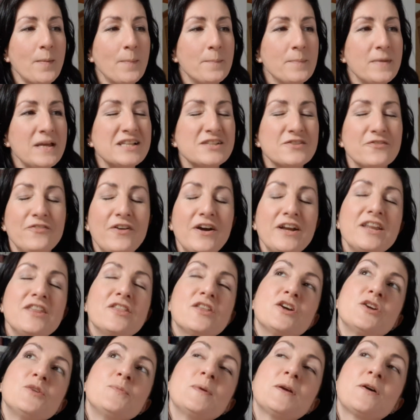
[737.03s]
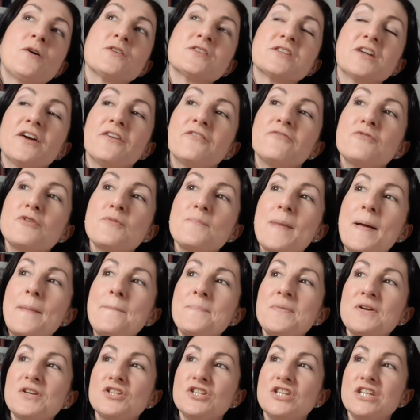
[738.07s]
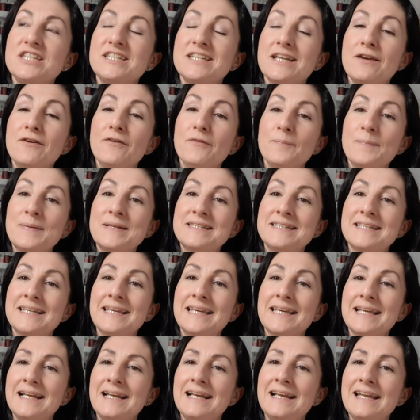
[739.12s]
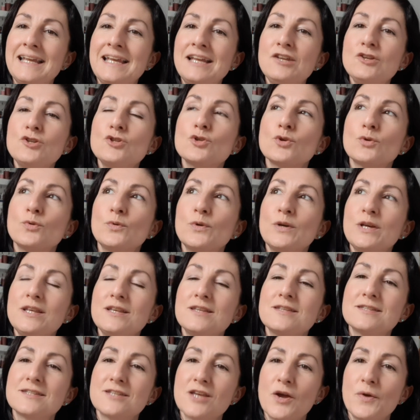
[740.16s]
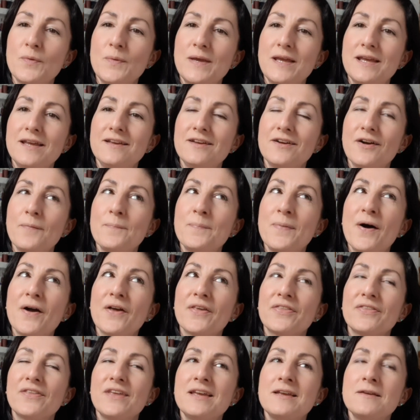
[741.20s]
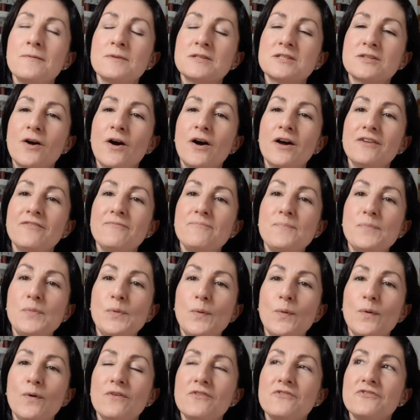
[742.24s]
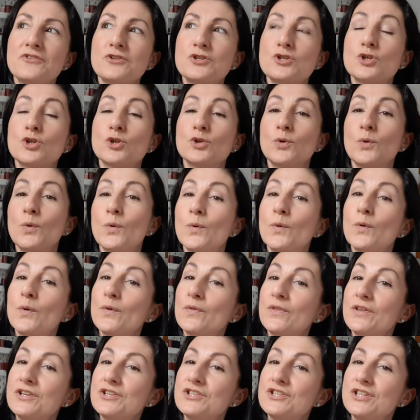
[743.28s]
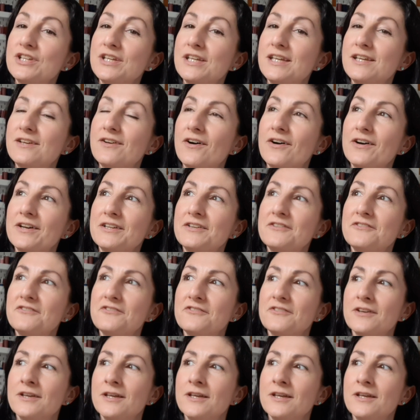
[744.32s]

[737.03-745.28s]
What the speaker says: It's funny though, because I remember she didn't particularly enjoy sewing, but it was kind of more of a chore that she kind of